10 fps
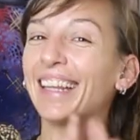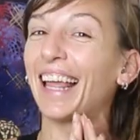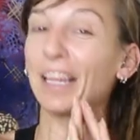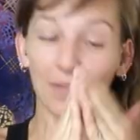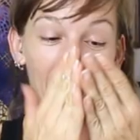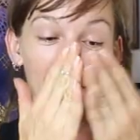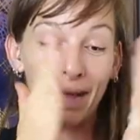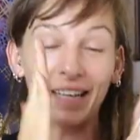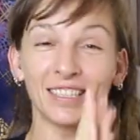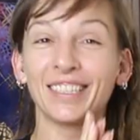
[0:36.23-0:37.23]
Thank you very
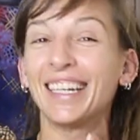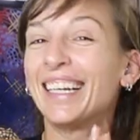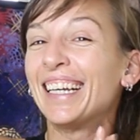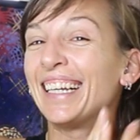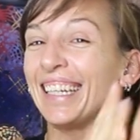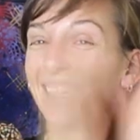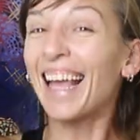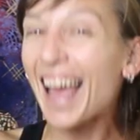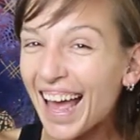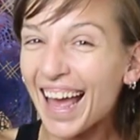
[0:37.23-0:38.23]
much.
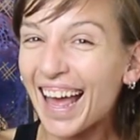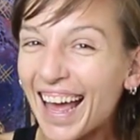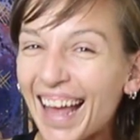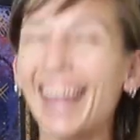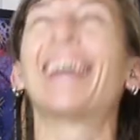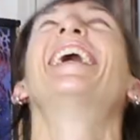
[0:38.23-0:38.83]
Yay!